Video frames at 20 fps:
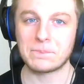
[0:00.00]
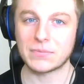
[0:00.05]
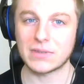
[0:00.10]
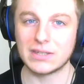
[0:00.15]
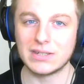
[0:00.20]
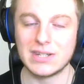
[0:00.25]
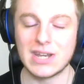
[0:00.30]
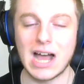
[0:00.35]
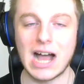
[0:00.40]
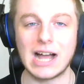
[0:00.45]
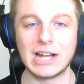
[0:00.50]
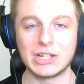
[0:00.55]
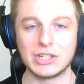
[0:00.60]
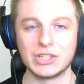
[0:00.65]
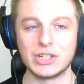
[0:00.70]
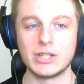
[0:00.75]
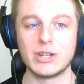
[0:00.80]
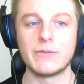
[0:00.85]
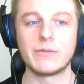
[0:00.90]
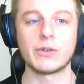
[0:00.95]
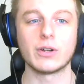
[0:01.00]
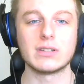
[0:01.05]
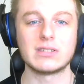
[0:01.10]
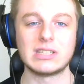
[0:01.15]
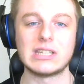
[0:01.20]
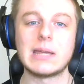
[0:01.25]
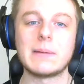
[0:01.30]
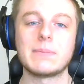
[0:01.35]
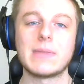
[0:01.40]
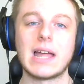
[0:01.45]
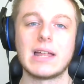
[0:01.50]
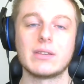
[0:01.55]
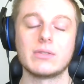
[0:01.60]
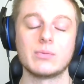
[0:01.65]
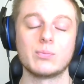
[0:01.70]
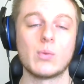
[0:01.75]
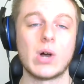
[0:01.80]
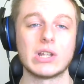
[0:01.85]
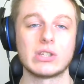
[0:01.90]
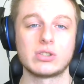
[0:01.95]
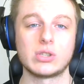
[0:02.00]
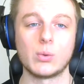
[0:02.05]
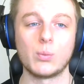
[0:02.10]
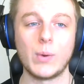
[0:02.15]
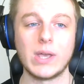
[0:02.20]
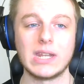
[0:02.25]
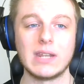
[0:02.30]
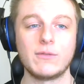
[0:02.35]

not good for a team that wants to win.